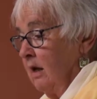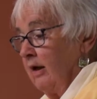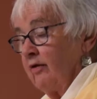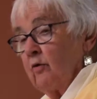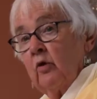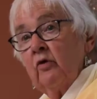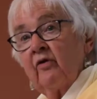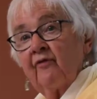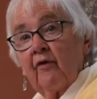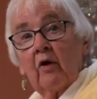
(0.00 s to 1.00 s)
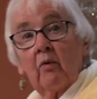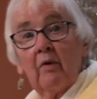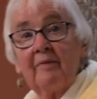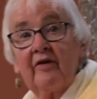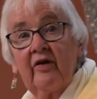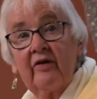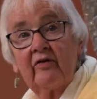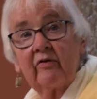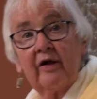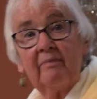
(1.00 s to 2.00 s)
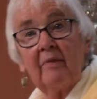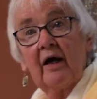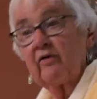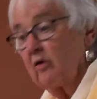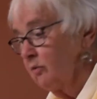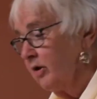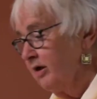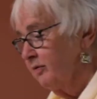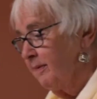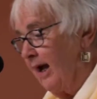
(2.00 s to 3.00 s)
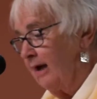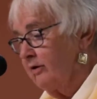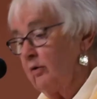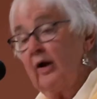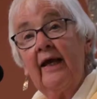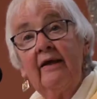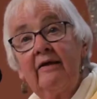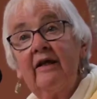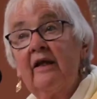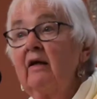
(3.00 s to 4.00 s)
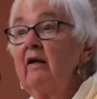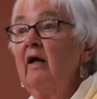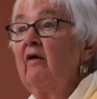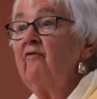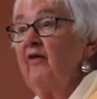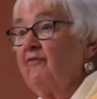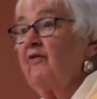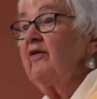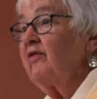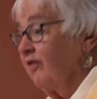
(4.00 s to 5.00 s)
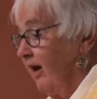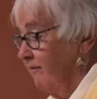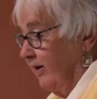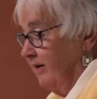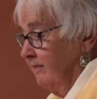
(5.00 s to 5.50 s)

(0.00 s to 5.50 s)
Now, the roots for Women's History Month reach back to 1857,